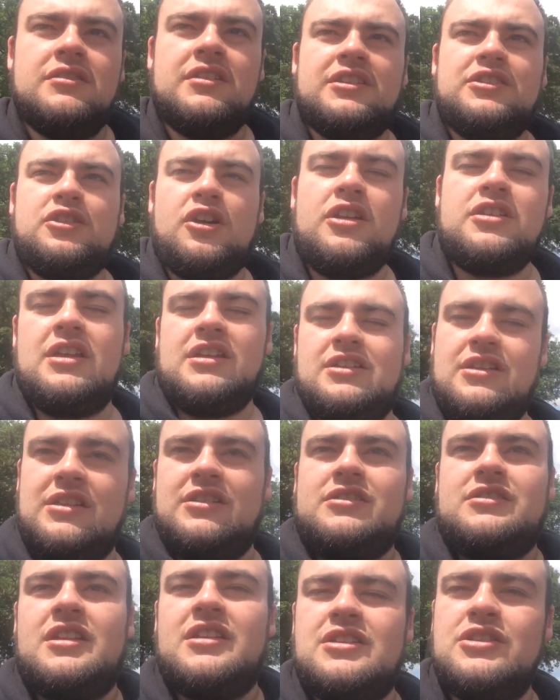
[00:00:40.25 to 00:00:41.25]

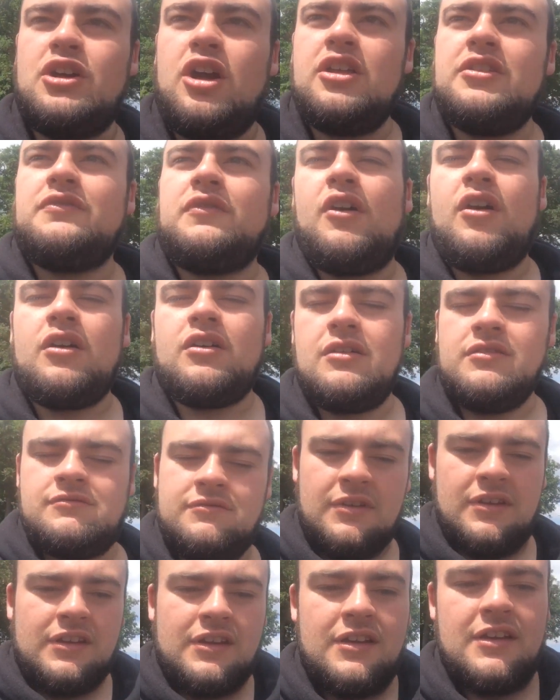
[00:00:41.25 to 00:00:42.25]
did enjoy this vlog,
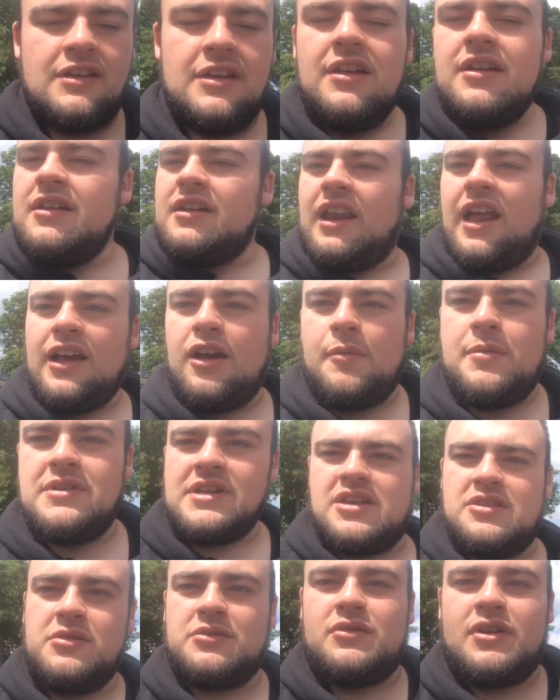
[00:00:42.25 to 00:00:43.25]
like, comment,
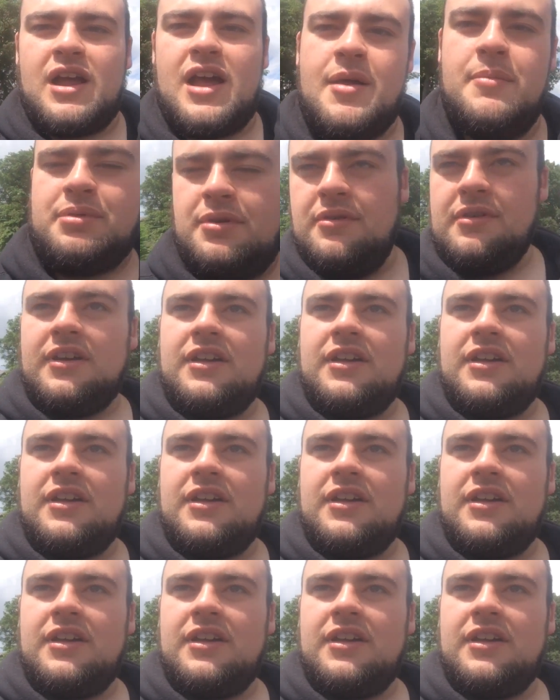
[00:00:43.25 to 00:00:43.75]
share, subscribe.